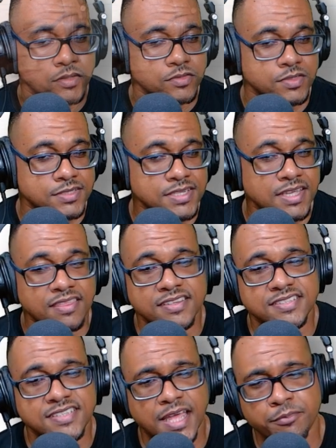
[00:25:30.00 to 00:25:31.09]
So you see,
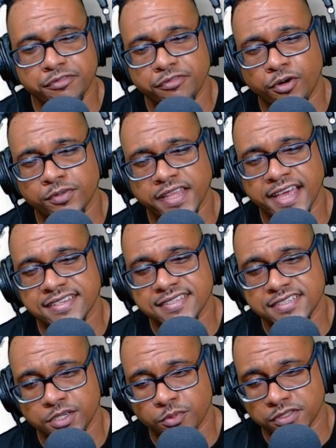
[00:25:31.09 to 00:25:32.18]
this time we found x
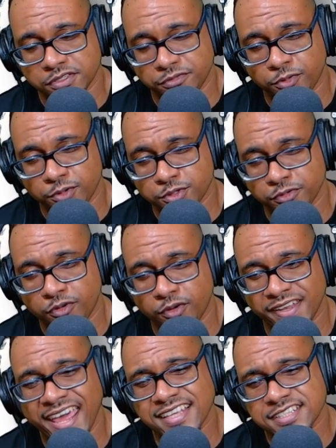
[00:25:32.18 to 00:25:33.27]
is equal to 4. So we
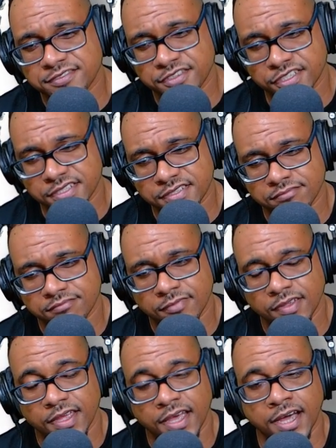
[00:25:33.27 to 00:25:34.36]
found x first.
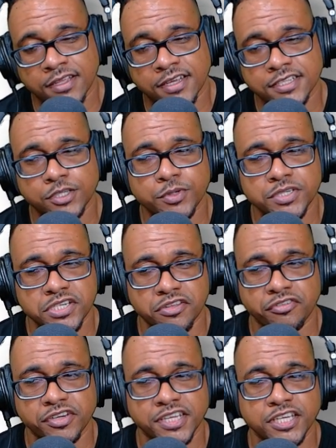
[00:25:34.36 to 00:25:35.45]
And look at equation
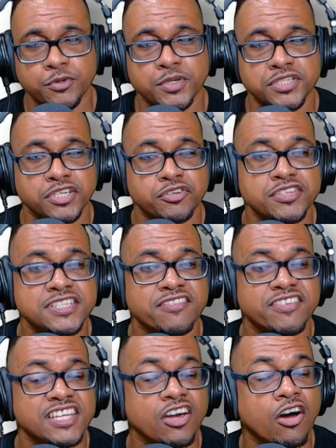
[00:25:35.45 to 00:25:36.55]
3. Equation 3 is
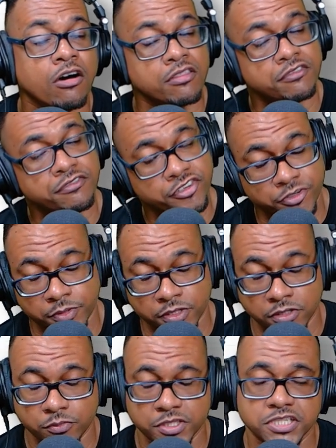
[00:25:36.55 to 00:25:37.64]
given the other
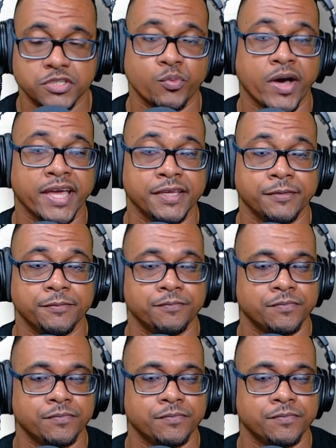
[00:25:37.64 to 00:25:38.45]
variable, which is y.